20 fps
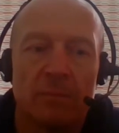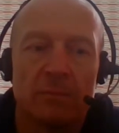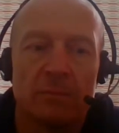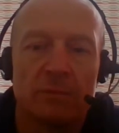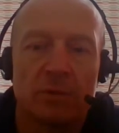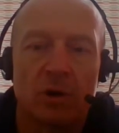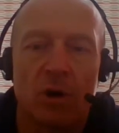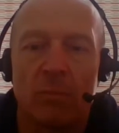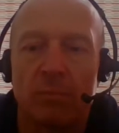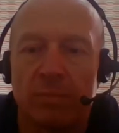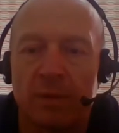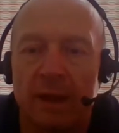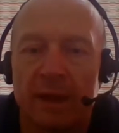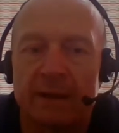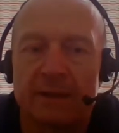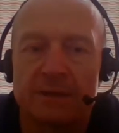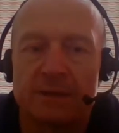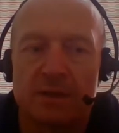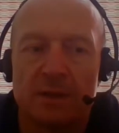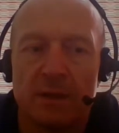
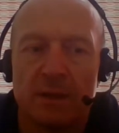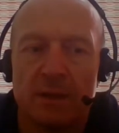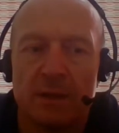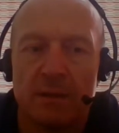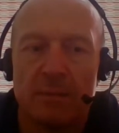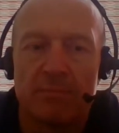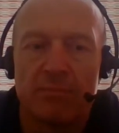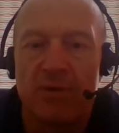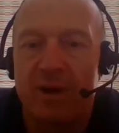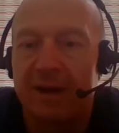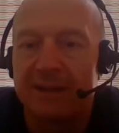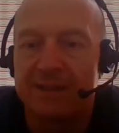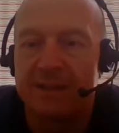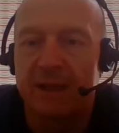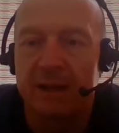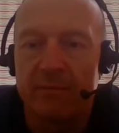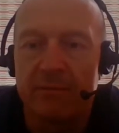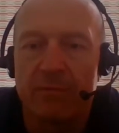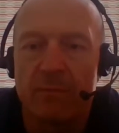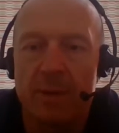complex
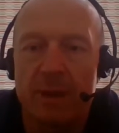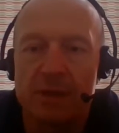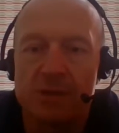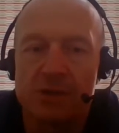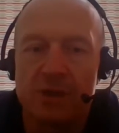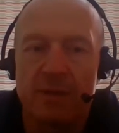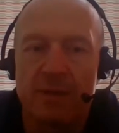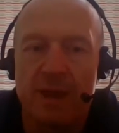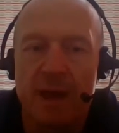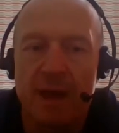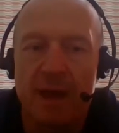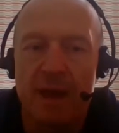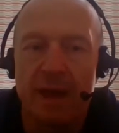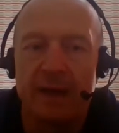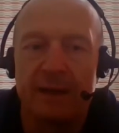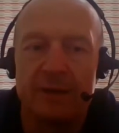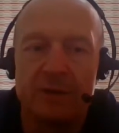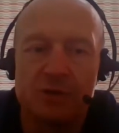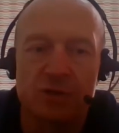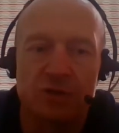pricing information in there.
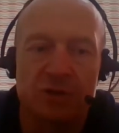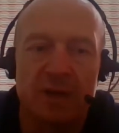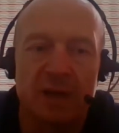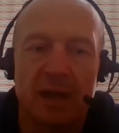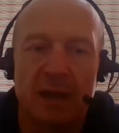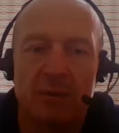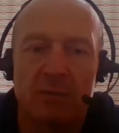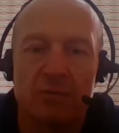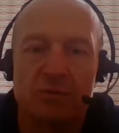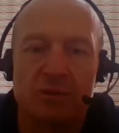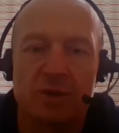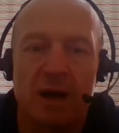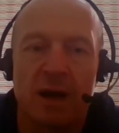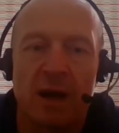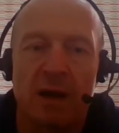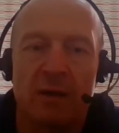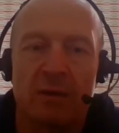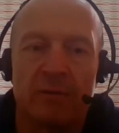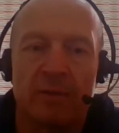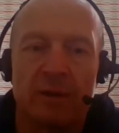It just allows
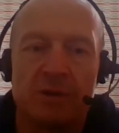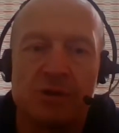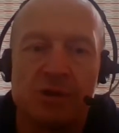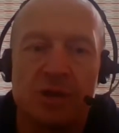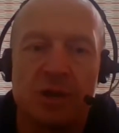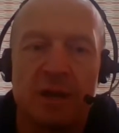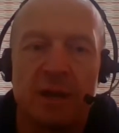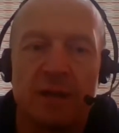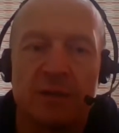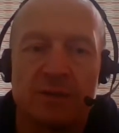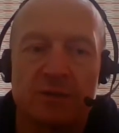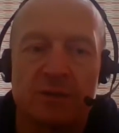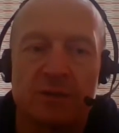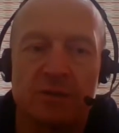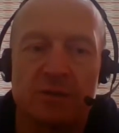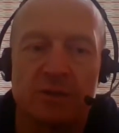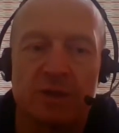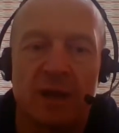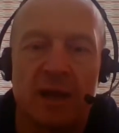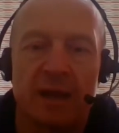our engineers
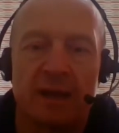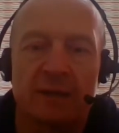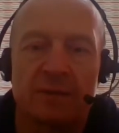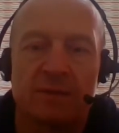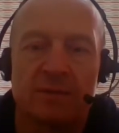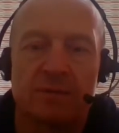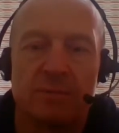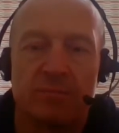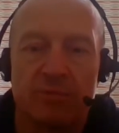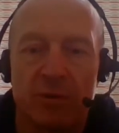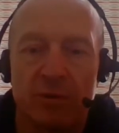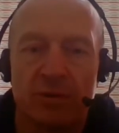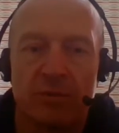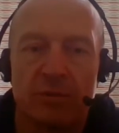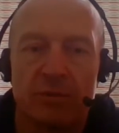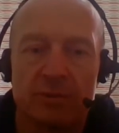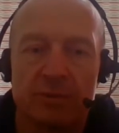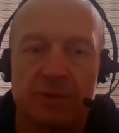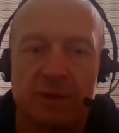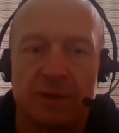to select
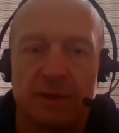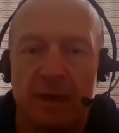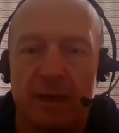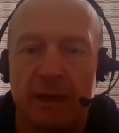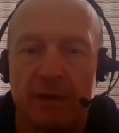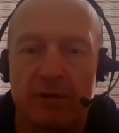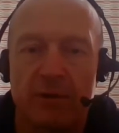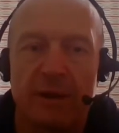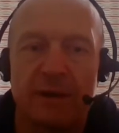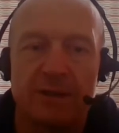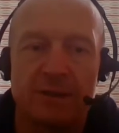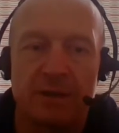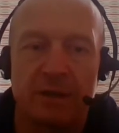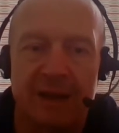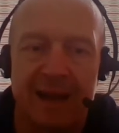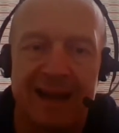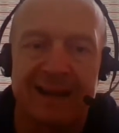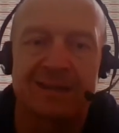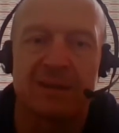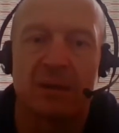products. It creates a
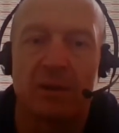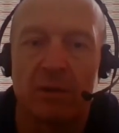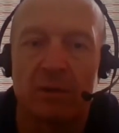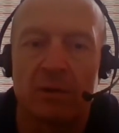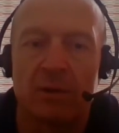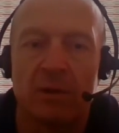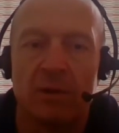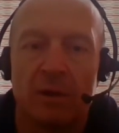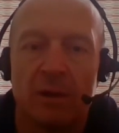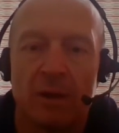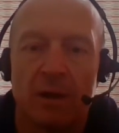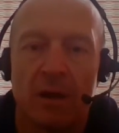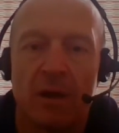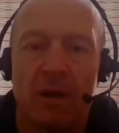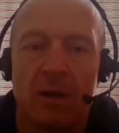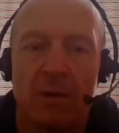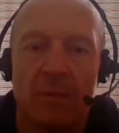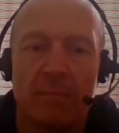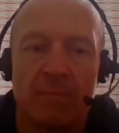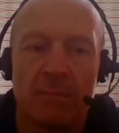catalog
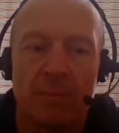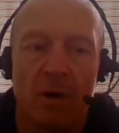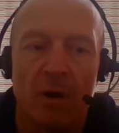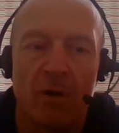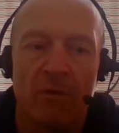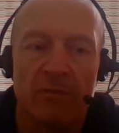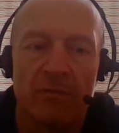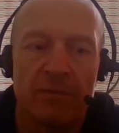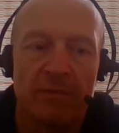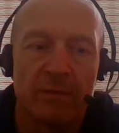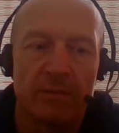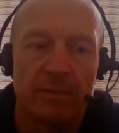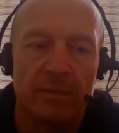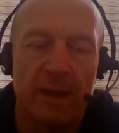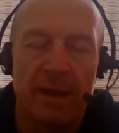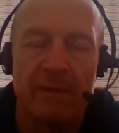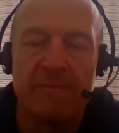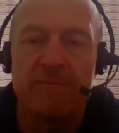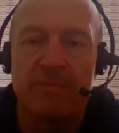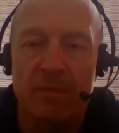of
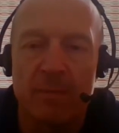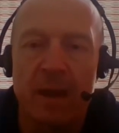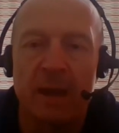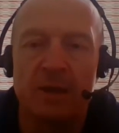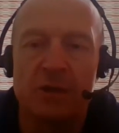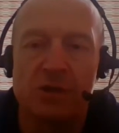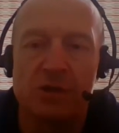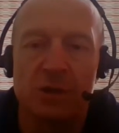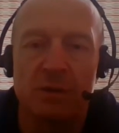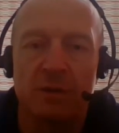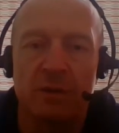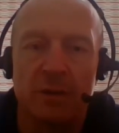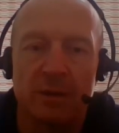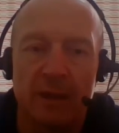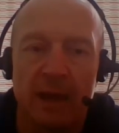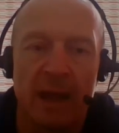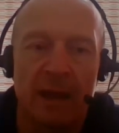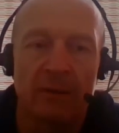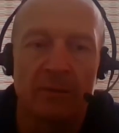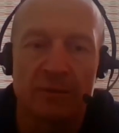information
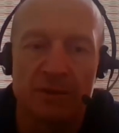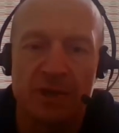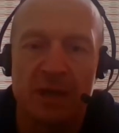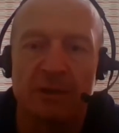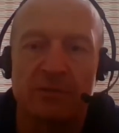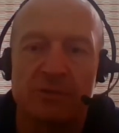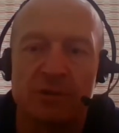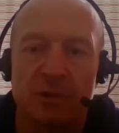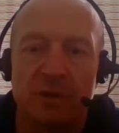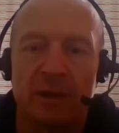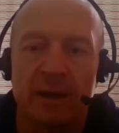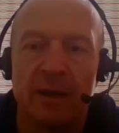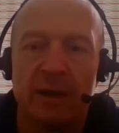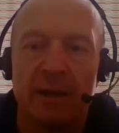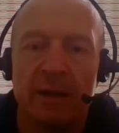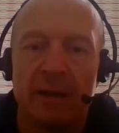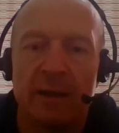held centrally,